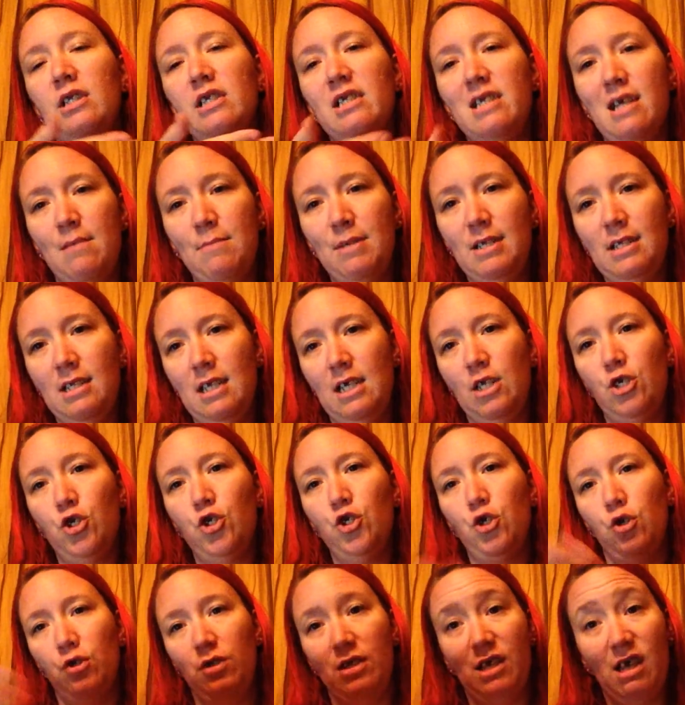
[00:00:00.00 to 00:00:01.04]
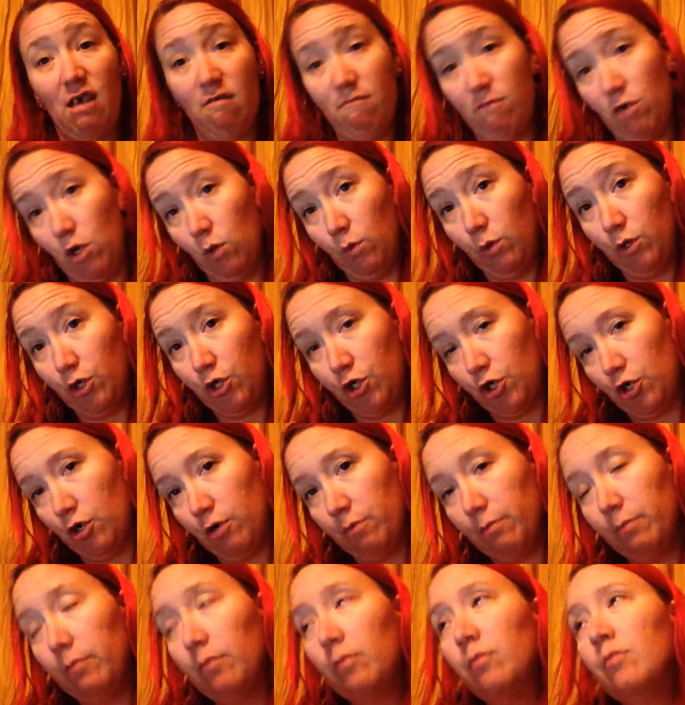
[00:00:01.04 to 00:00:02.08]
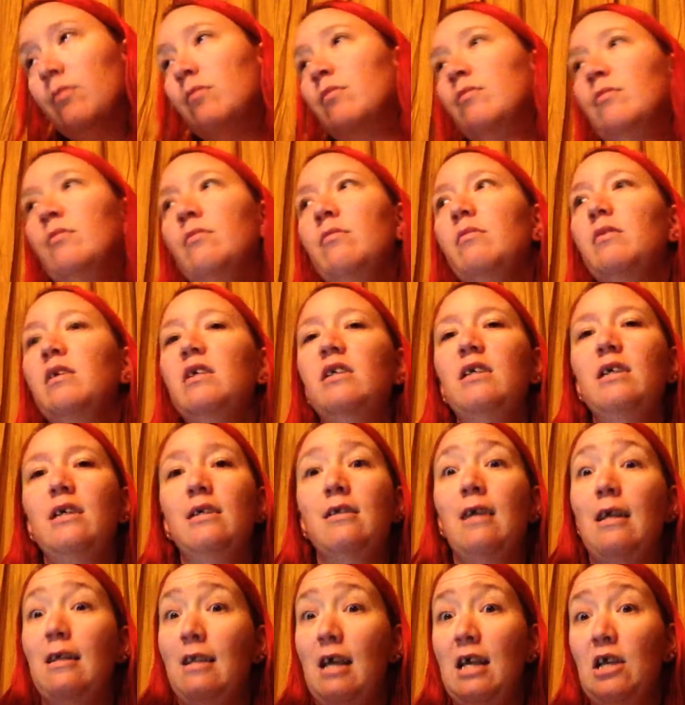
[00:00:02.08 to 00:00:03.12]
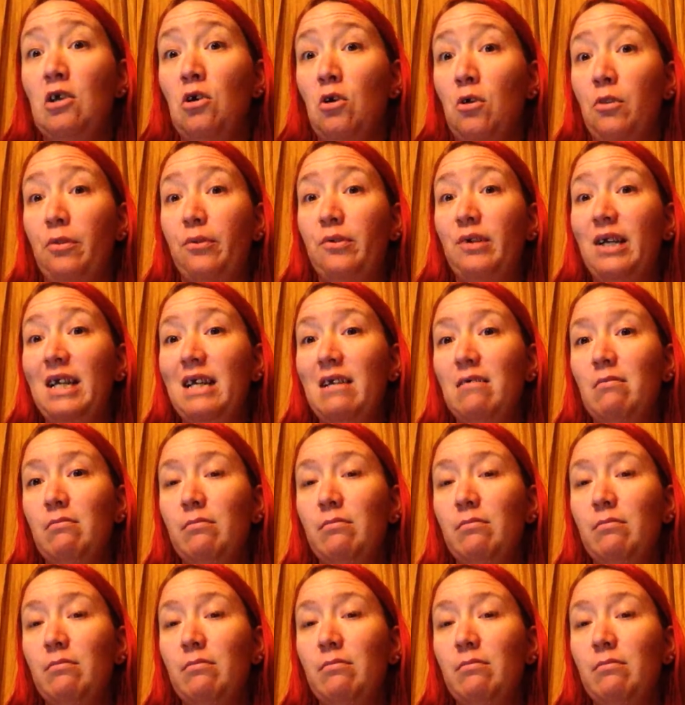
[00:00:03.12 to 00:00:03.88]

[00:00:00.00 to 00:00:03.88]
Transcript: the Sami Zayn shirt, and the Kevin Owens shirt, because I like all three.